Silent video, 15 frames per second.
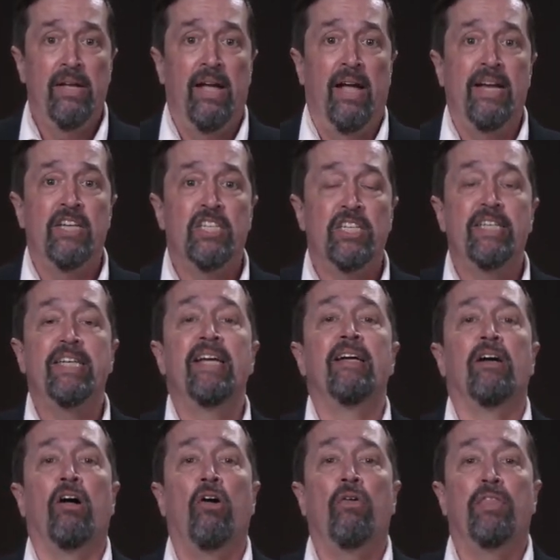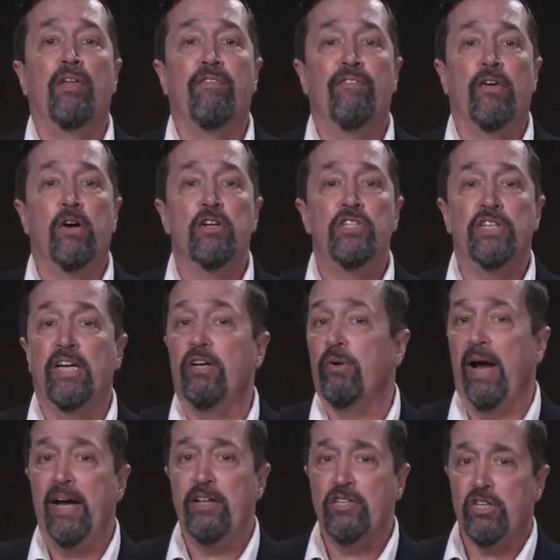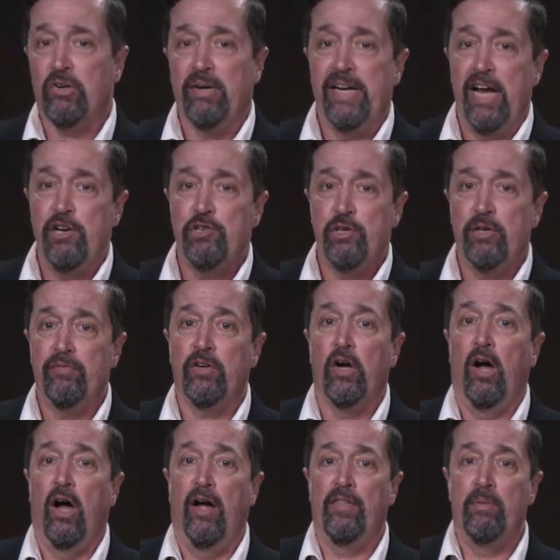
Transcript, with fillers: He's still the first and greatest creation of God,